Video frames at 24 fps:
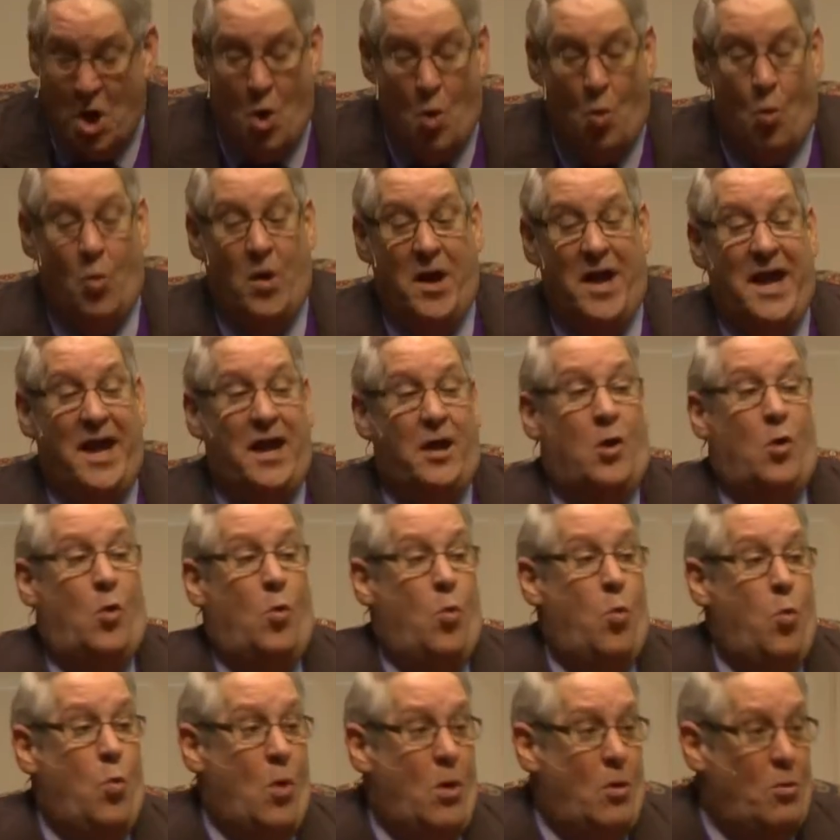We
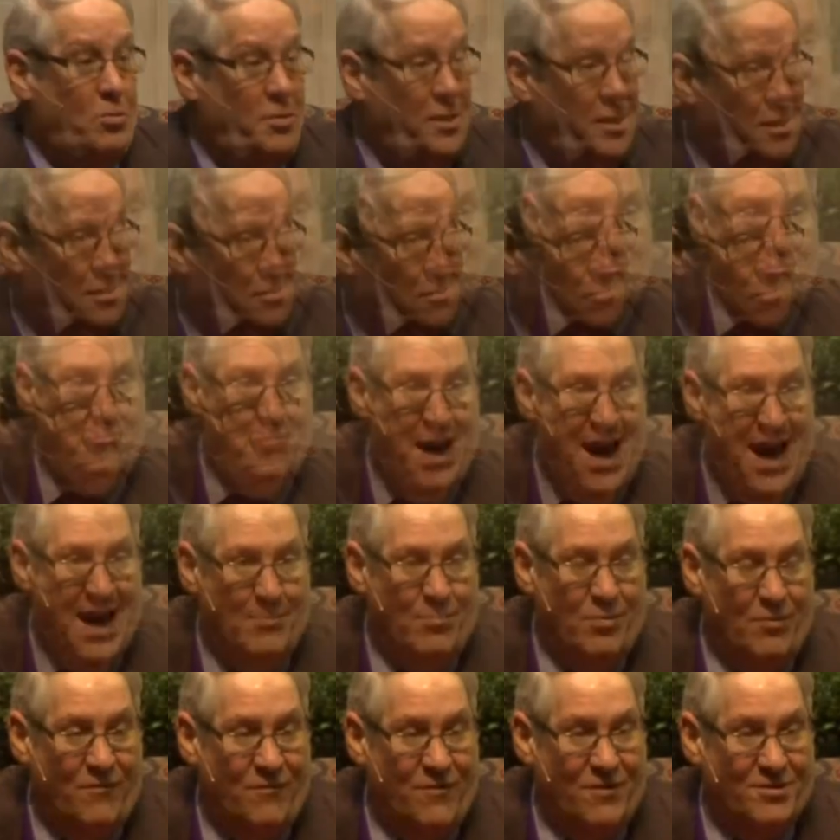quoted
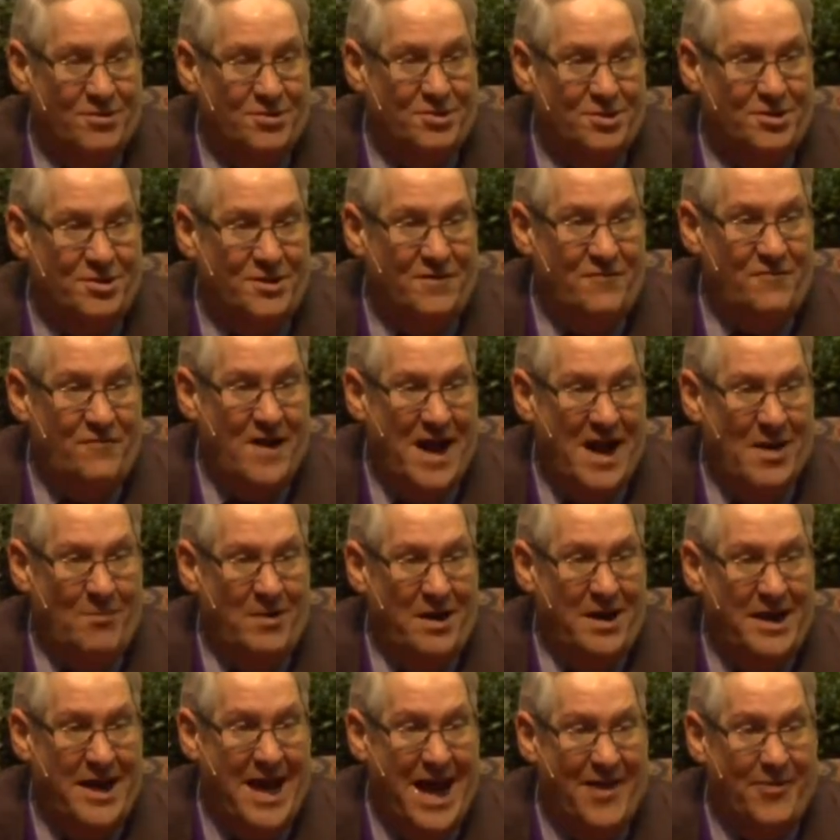Bible verses in
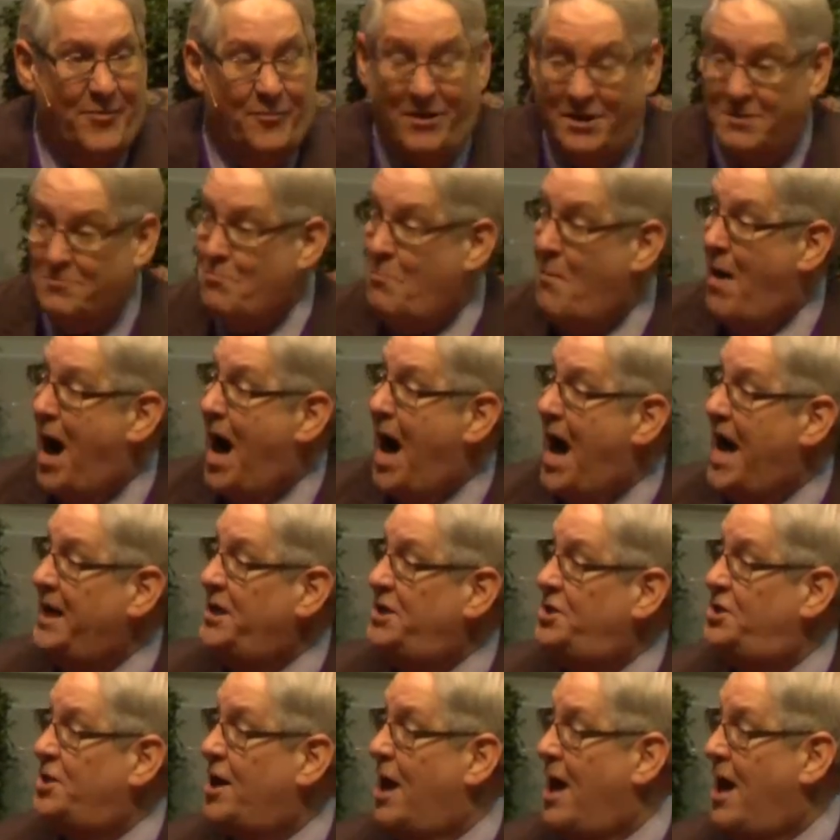family gatherings. My
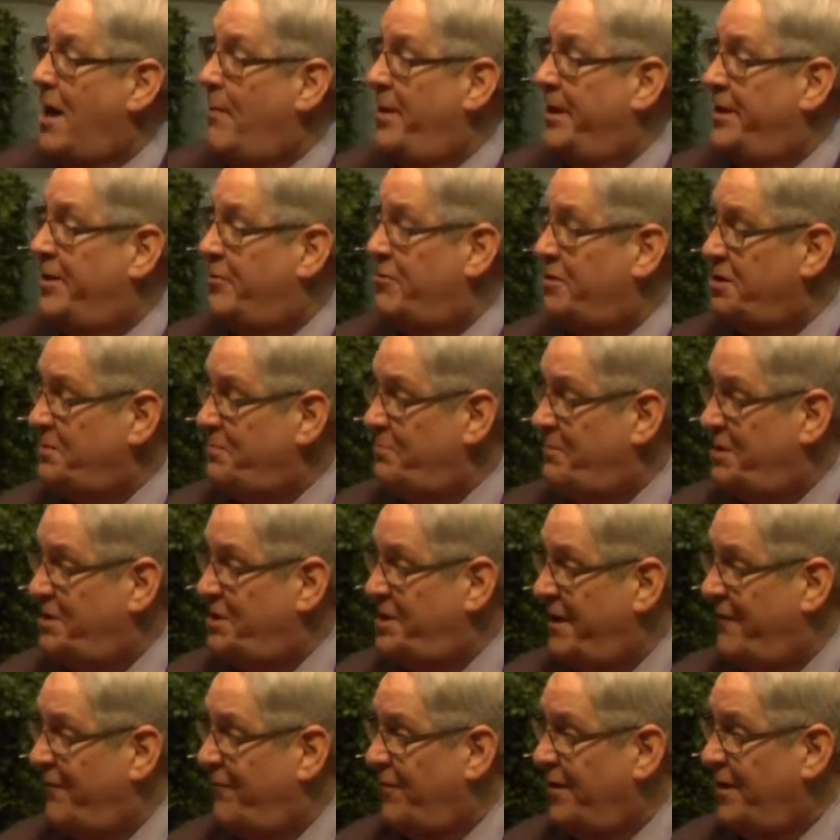job at Christmas
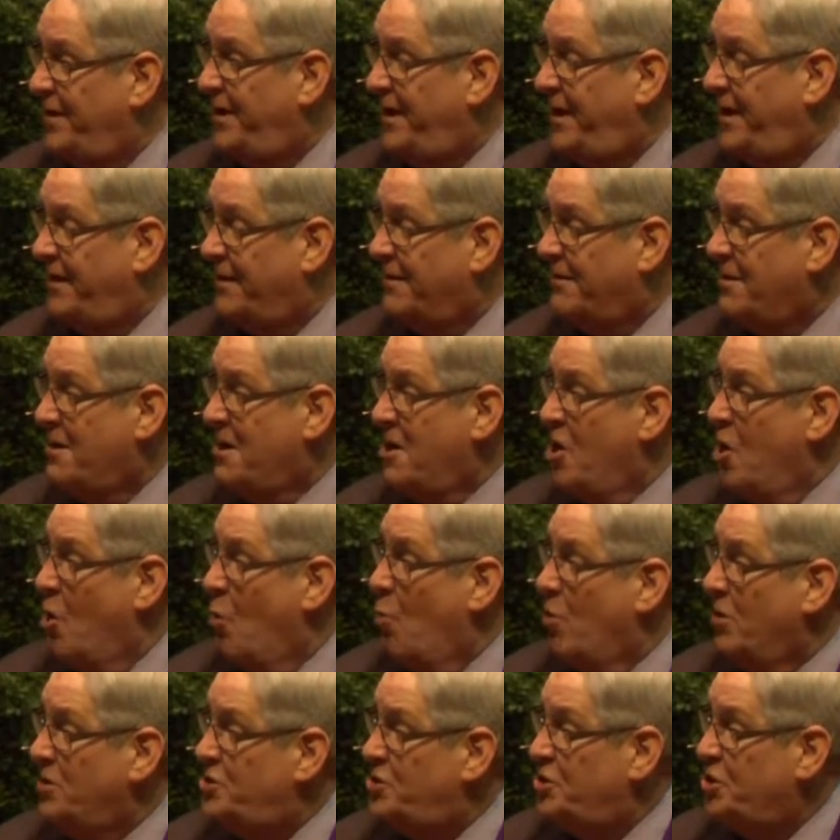every year
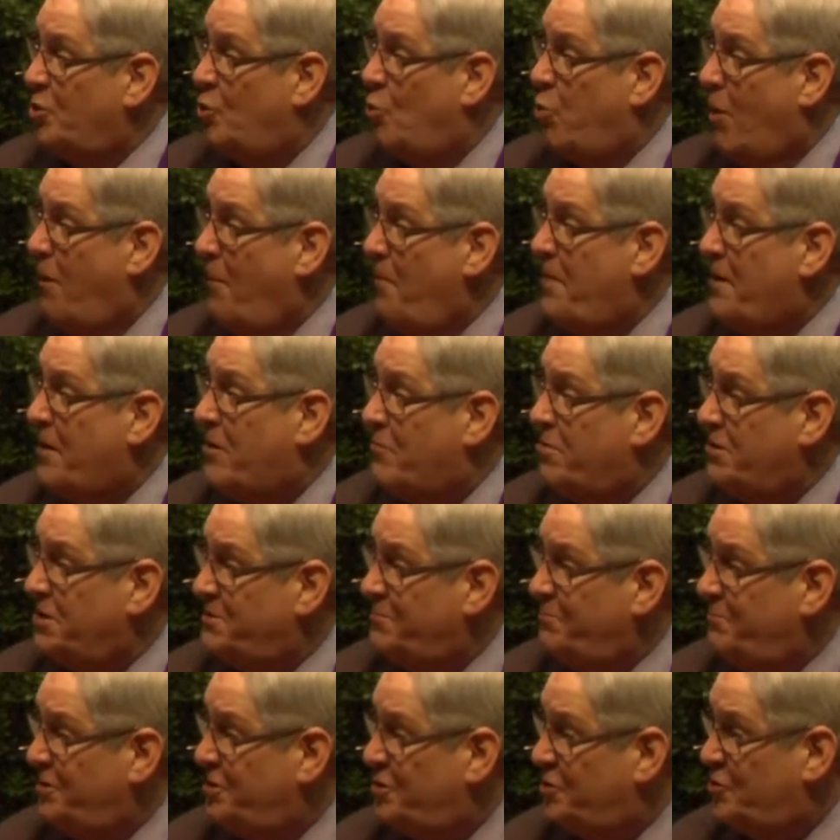was to quote the
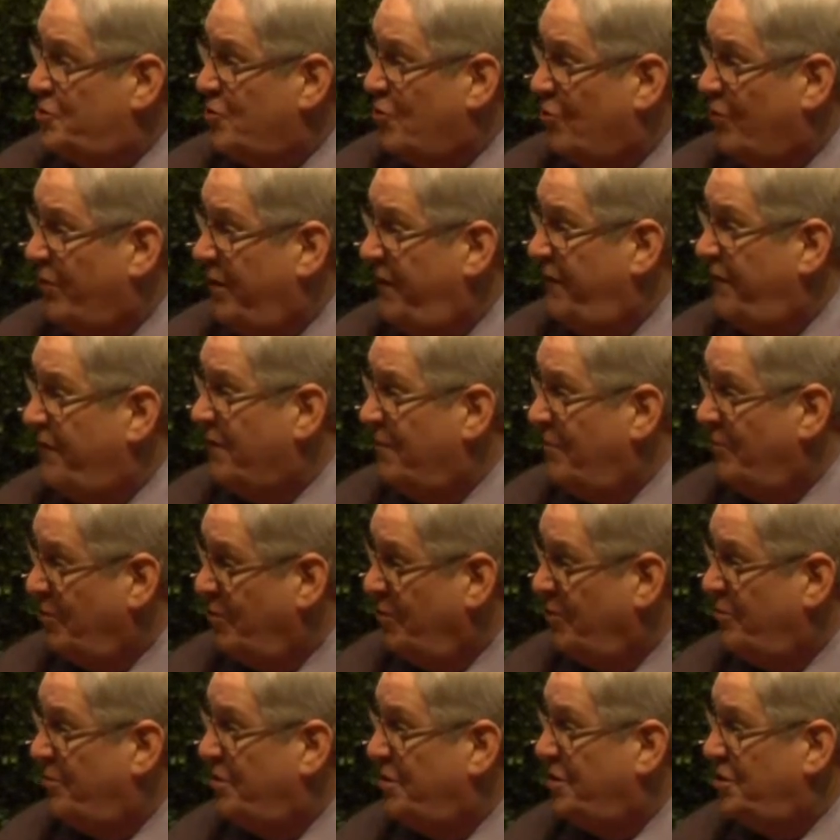Christmas story from
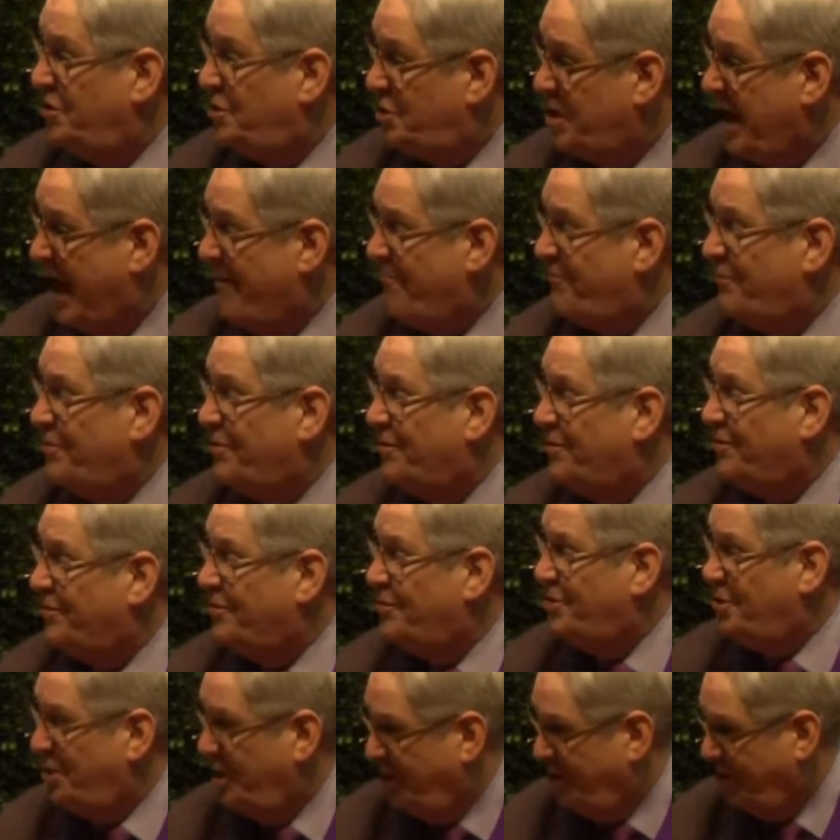Luke chapter
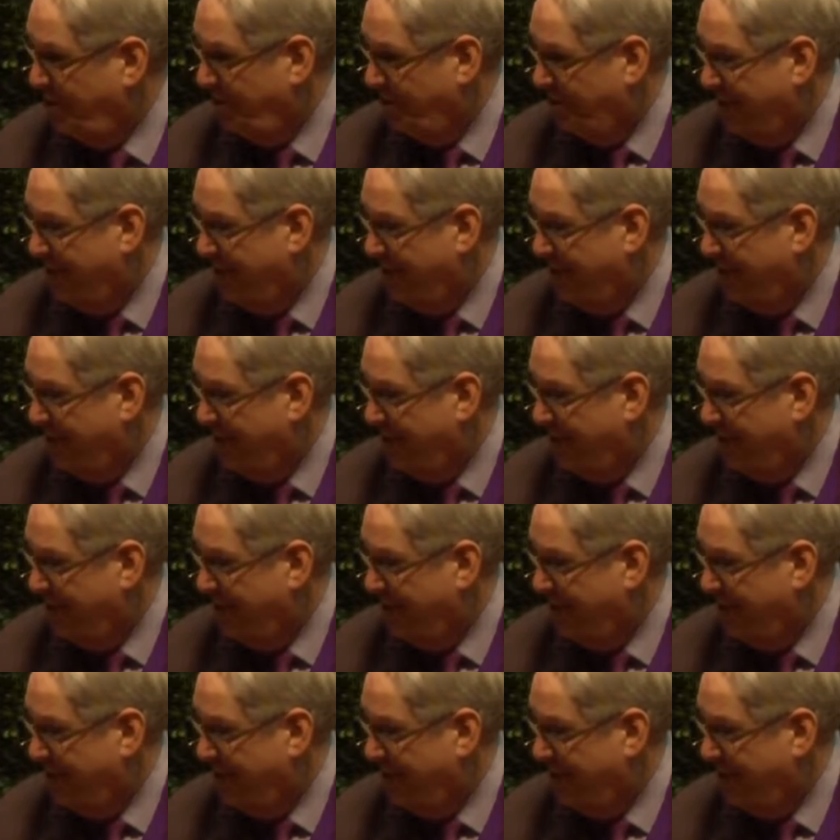2.